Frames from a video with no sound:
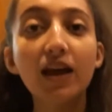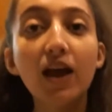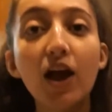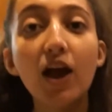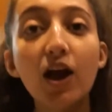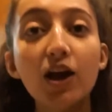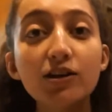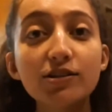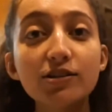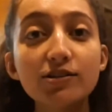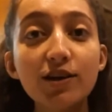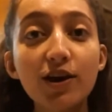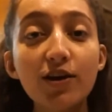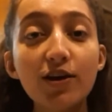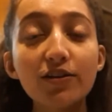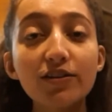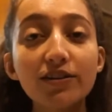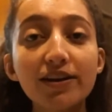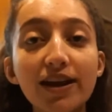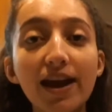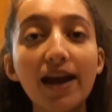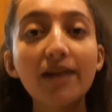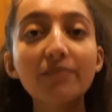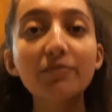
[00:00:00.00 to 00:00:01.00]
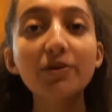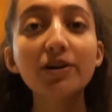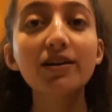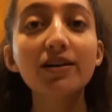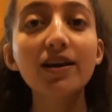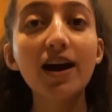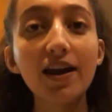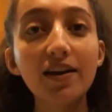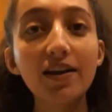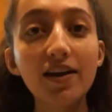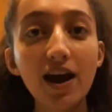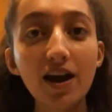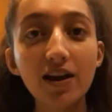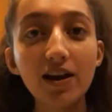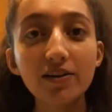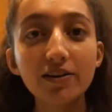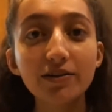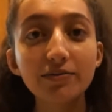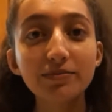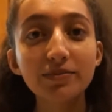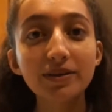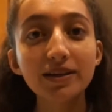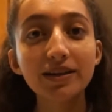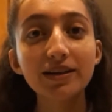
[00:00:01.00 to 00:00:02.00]
So the camera cut out
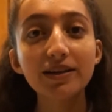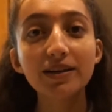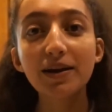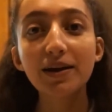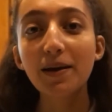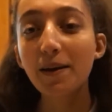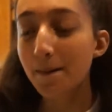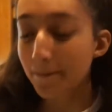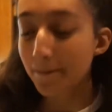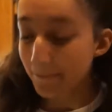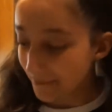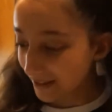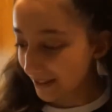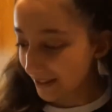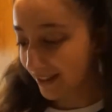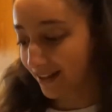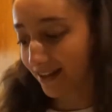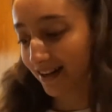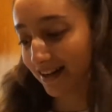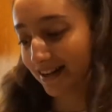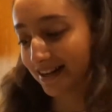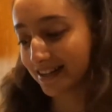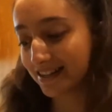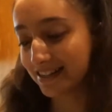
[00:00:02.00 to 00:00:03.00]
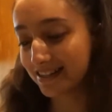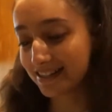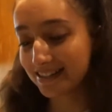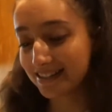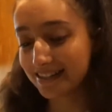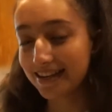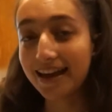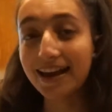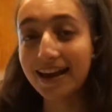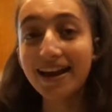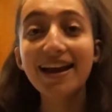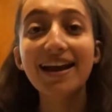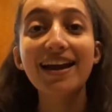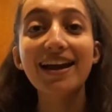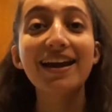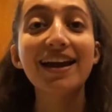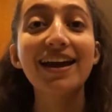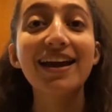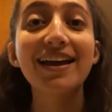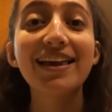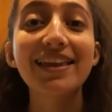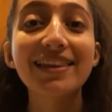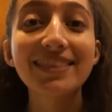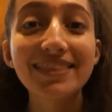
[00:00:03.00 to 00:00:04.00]
on me because
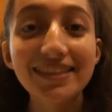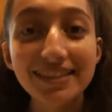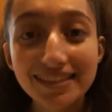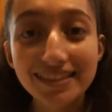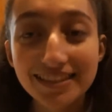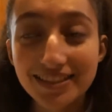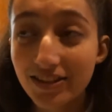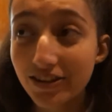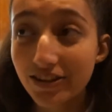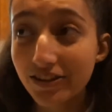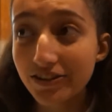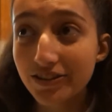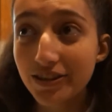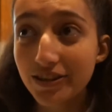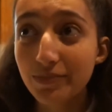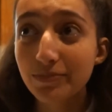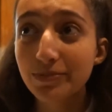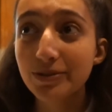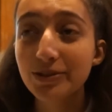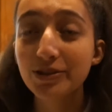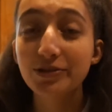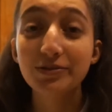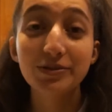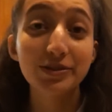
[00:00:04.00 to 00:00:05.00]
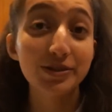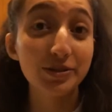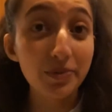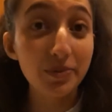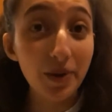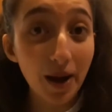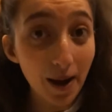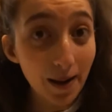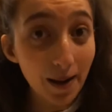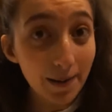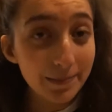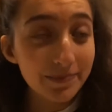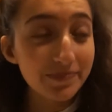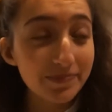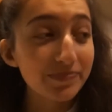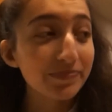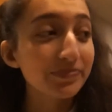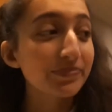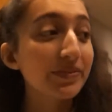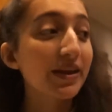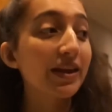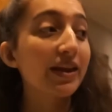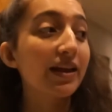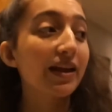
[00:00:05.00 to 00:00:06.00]
the internal temperature was too hot.
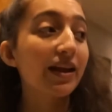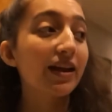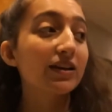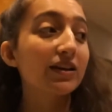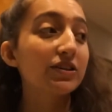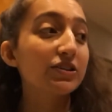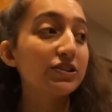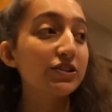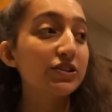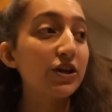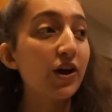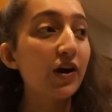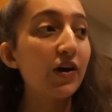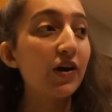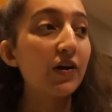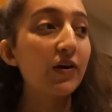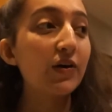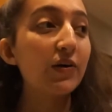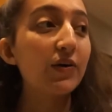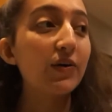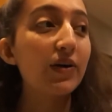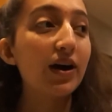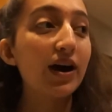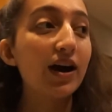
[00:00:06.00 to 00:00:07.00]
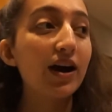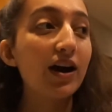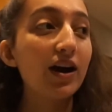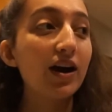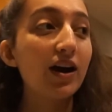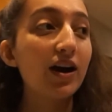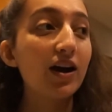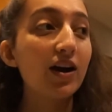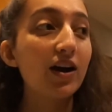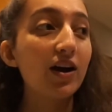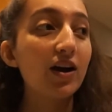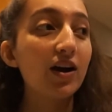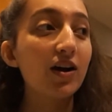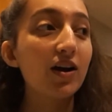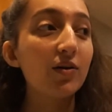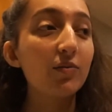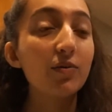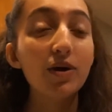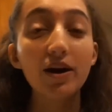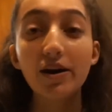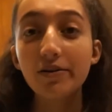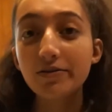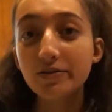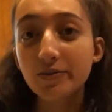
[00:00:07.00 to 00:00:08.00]
So
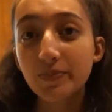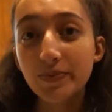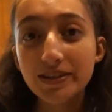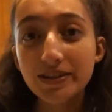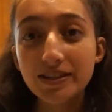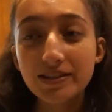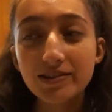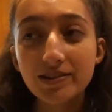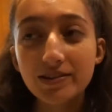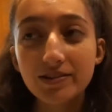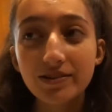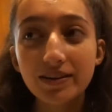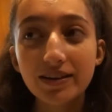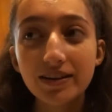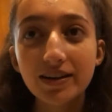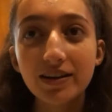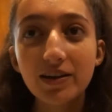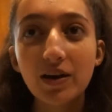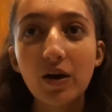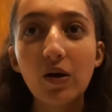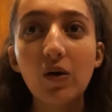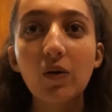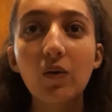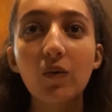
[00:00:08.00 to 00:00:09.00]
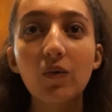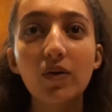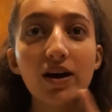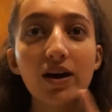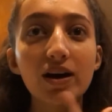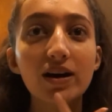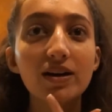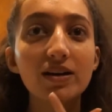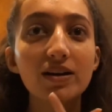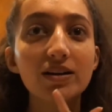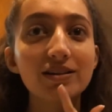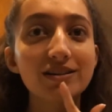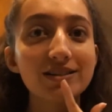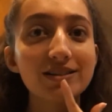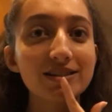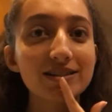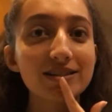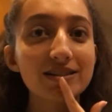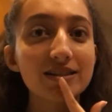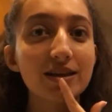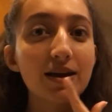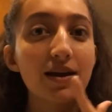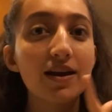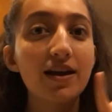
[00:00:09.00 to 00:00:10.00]
what I was busy doing
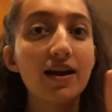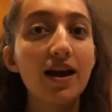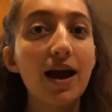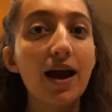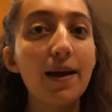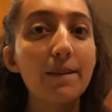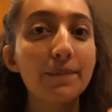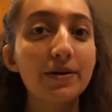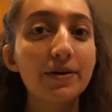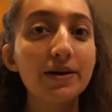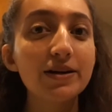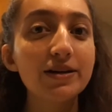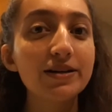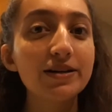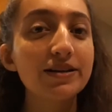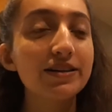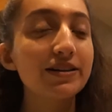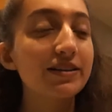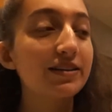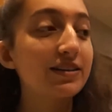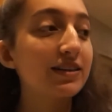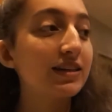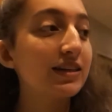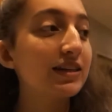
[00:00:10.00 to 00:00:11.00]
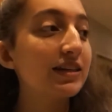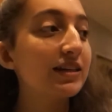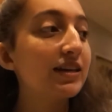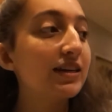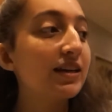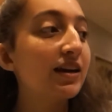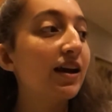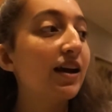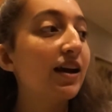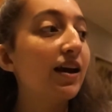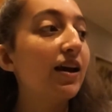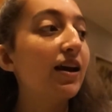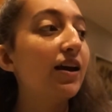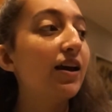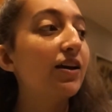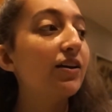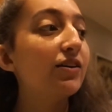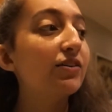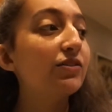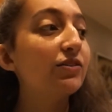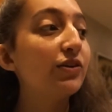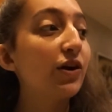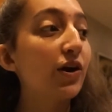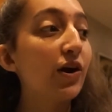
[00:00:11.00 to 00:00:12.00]
was I put the
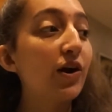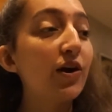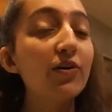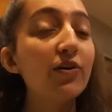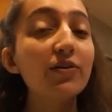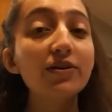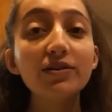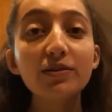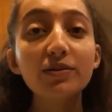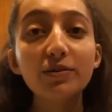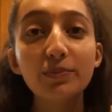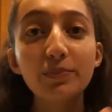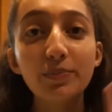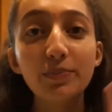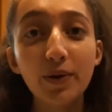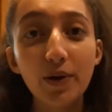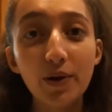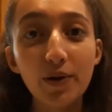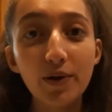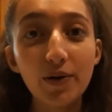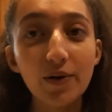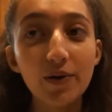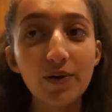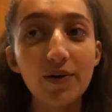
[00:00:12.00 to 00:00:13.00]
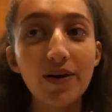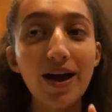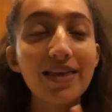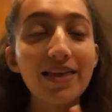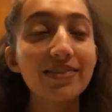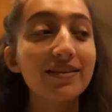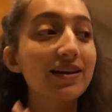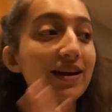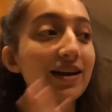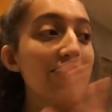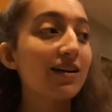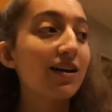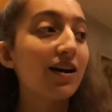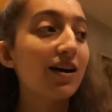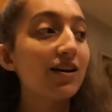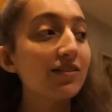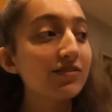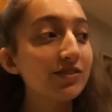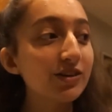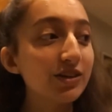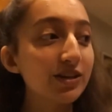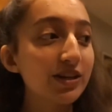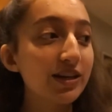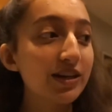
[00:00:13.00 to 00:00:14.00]
dough in the bowl and then I
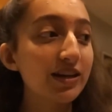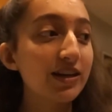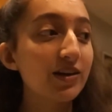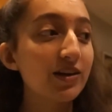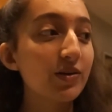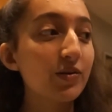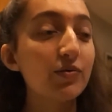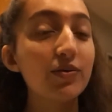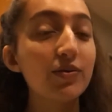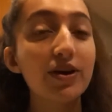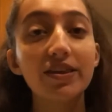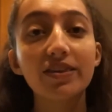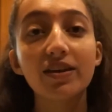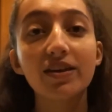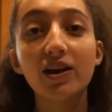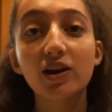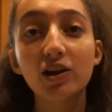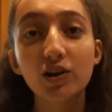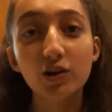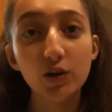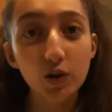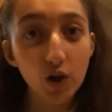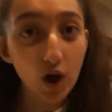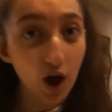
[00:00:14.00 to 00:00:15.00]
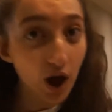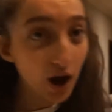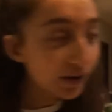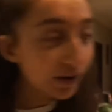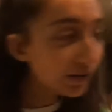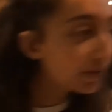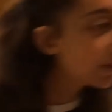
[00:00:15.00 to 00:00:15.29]
covered it with a cloth